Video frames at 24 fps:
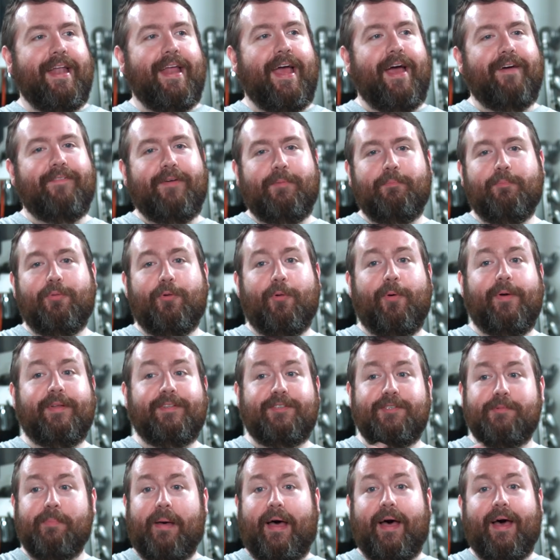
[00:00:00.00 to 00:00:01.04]
have employed
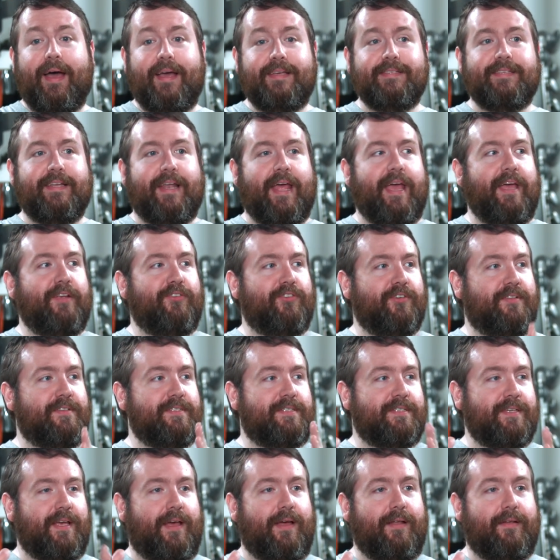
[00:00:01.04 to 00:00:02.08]
spies and
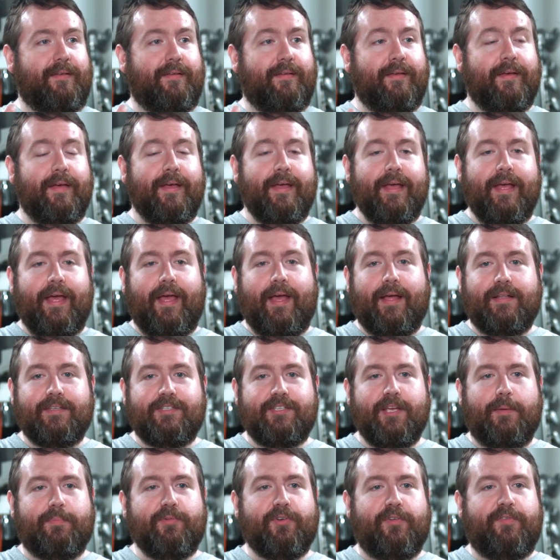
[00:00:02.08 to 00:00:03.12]
agents and and
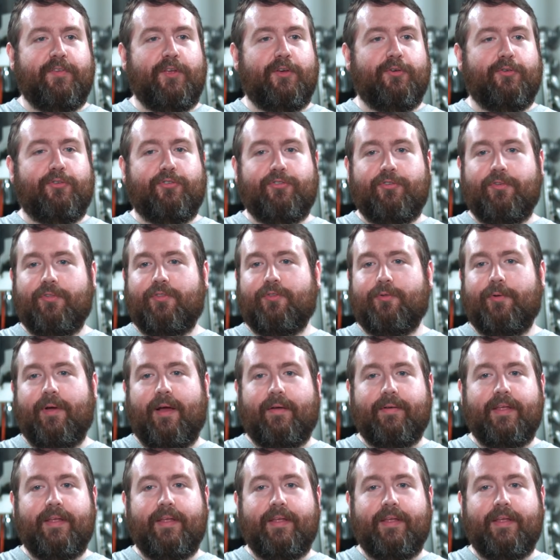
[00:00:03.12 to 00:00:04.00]
subterfuge throughout